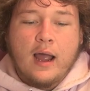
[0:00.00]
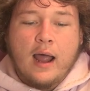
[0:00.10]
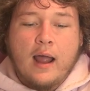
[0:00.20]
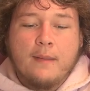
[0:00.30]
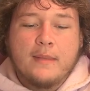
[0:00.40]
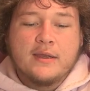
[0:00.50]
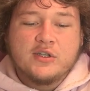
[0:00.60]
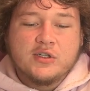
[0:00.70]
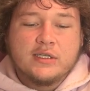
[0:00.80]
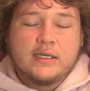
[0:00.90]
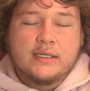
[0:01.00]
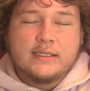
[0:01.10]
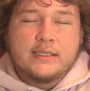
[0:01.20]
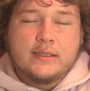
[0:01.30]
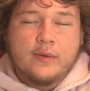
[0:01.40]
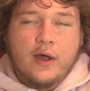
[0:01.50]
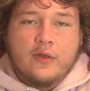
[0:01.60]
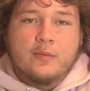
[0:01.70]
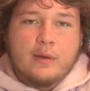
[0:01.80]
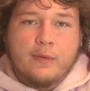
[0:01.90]
I'm interested to see what
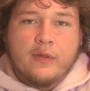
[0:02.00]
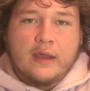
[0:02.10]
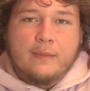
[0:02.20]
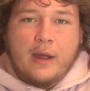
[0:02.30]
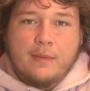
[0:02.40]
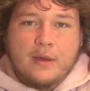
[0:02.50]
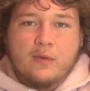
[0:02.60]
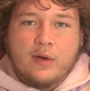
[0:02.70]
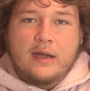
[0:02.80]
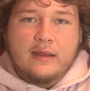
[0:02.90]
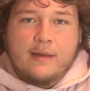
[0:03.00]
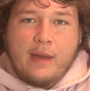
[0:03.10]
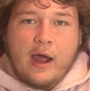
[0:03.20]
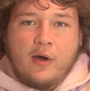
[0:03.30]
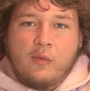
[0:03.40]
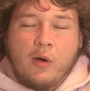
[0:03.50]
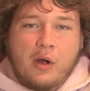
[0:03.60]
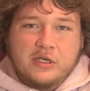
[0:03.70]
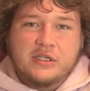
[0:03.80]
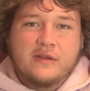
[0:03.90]
other people think about me reading them out while
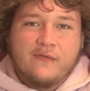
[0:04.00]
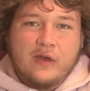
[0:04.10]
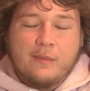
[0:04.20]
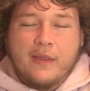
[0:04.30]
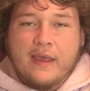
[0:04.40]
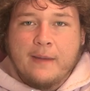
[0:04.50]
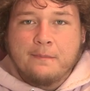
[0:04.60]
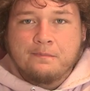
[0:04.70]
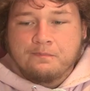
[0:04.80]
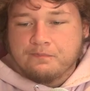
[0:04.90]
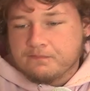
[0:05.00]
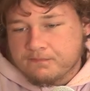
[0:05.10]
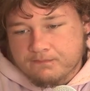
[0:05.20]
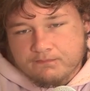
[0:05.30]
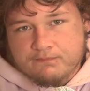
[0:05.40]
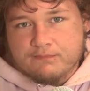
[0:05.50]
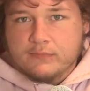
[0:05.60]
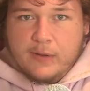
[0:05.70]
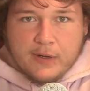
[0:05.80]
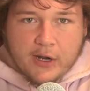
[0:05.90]
watching the film on them.
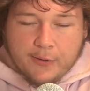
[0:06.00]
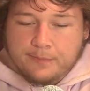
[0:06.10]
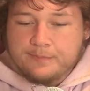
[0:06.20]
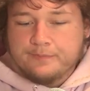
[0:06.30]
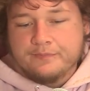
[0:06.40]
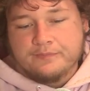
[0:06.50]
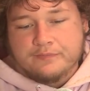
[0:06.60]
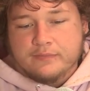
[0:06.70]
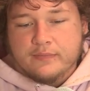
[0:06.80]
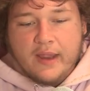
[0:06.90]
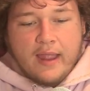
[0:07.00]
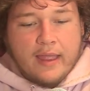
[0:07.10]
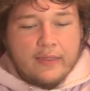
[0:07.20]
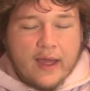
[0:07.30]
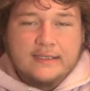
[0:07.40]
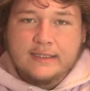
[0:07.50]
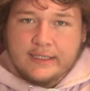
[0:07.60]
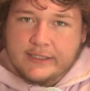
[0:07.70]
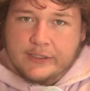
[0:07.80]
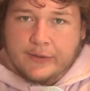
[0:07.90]
Let me know. That's going
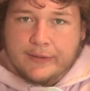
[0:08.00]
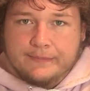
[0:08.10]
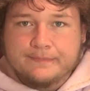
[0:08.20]
to do it.